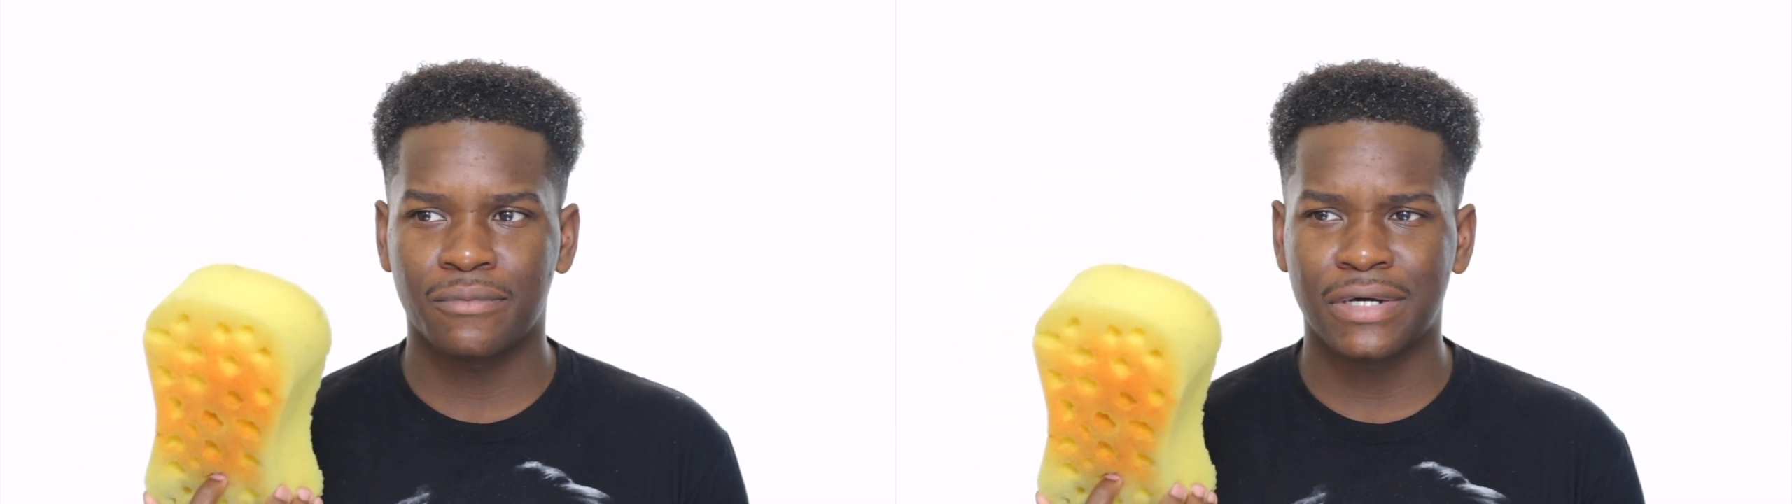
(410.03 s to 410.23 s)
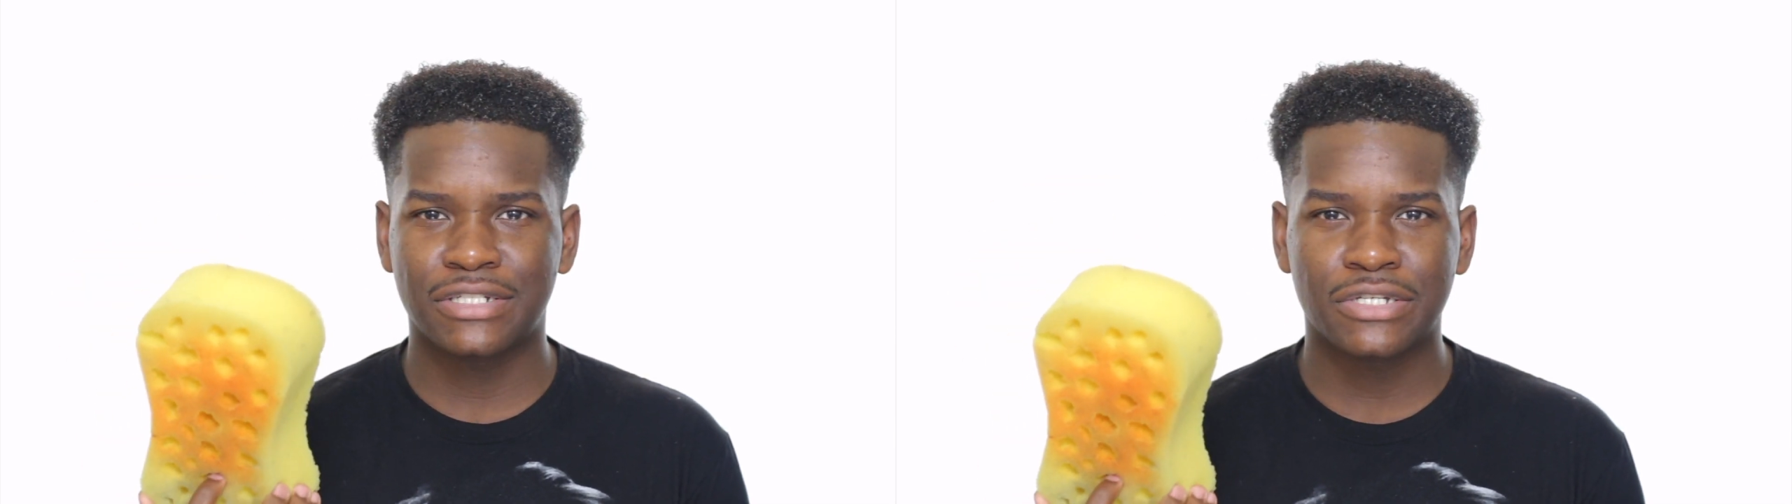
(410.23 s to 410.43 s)

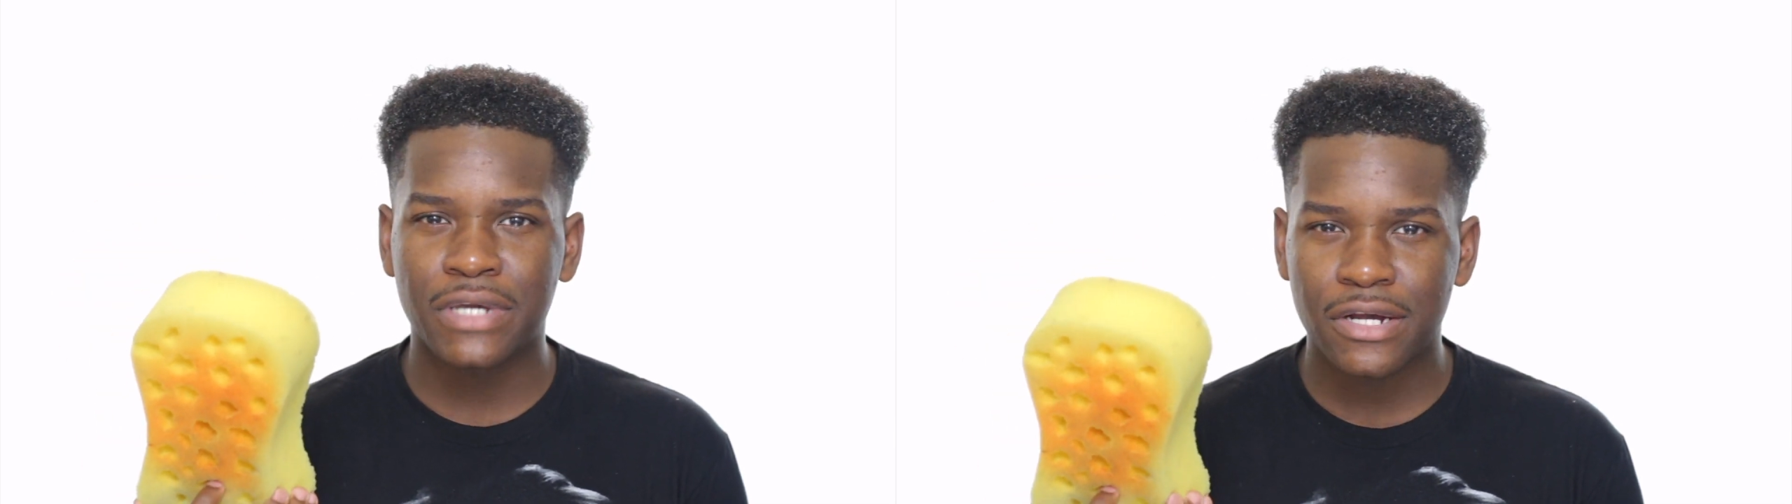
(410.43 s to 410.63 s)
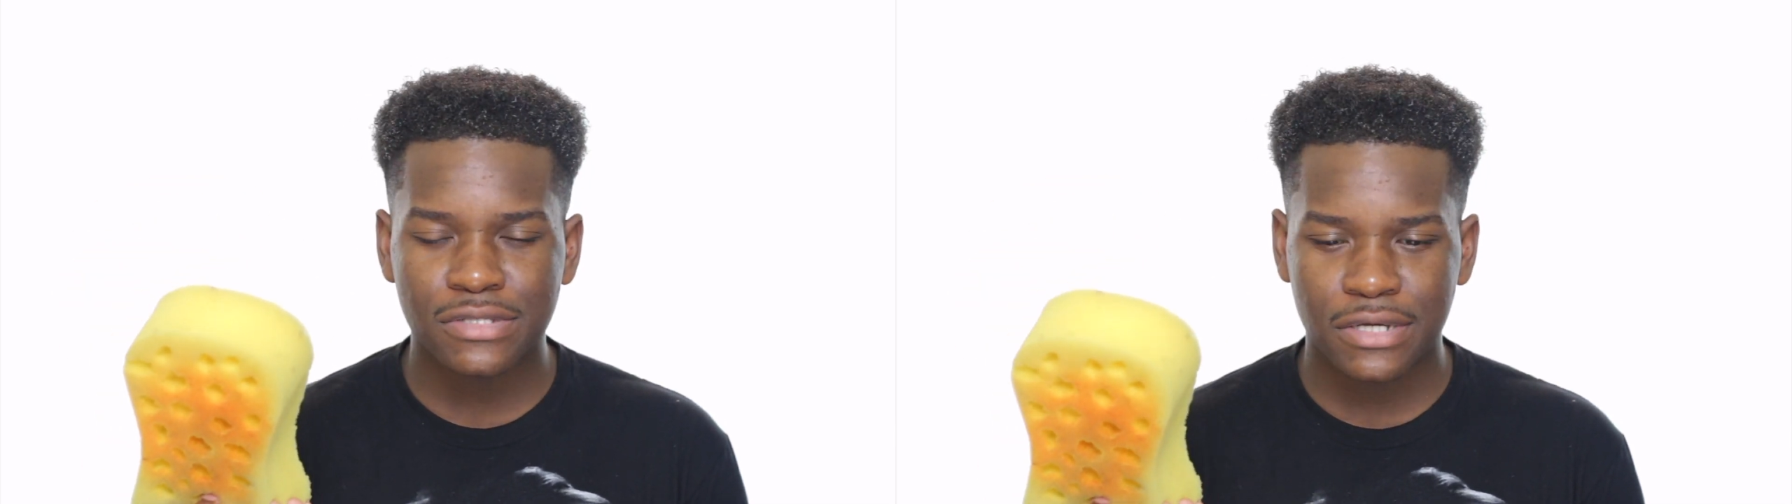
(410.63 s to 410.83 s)
what, 2
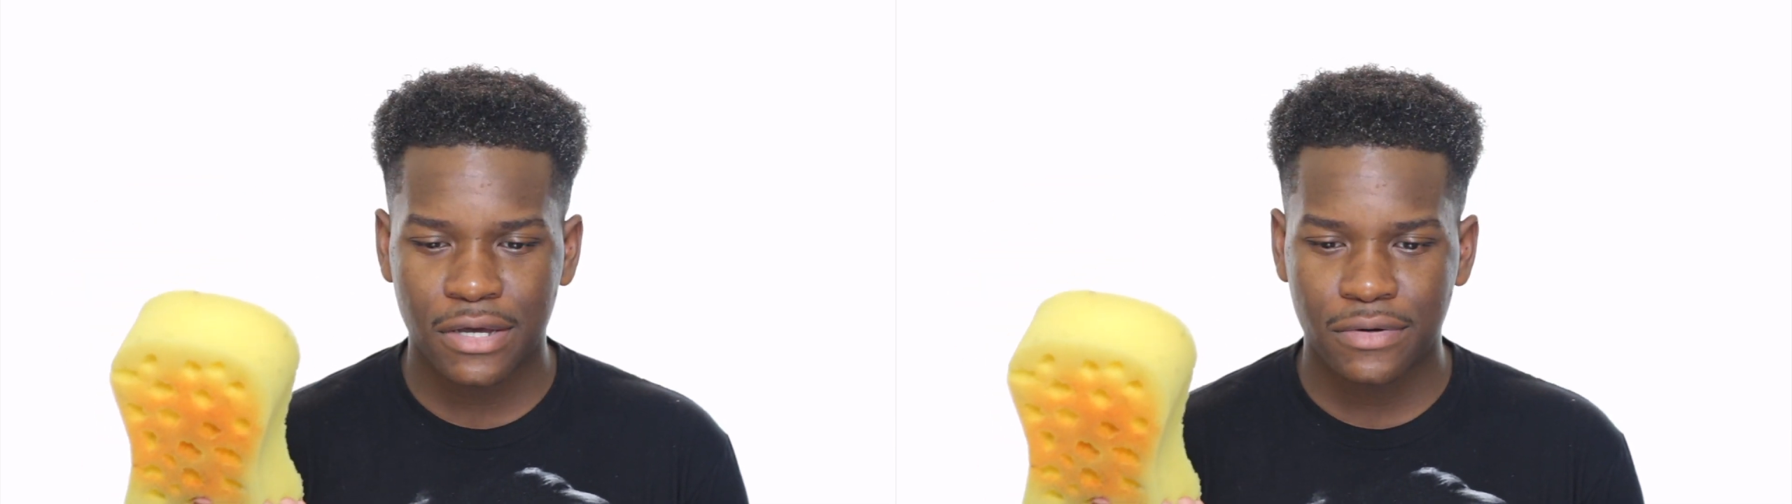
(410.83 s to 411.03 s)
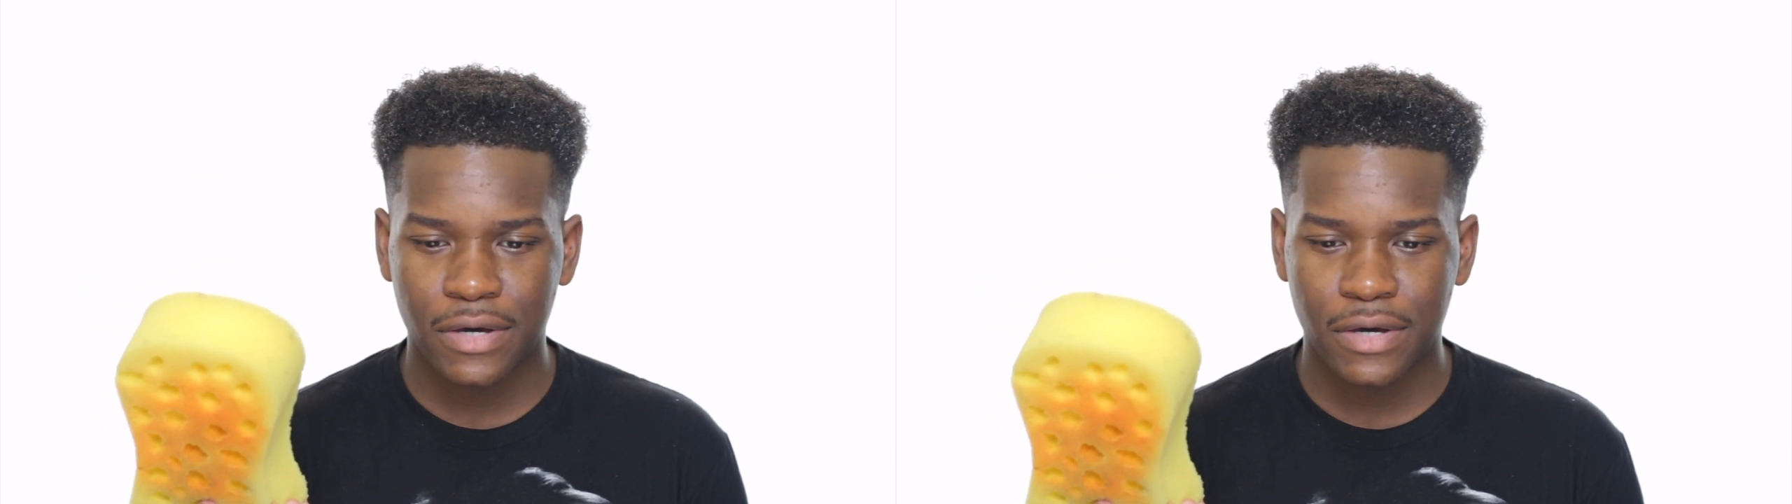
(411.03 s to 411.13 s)
years ago,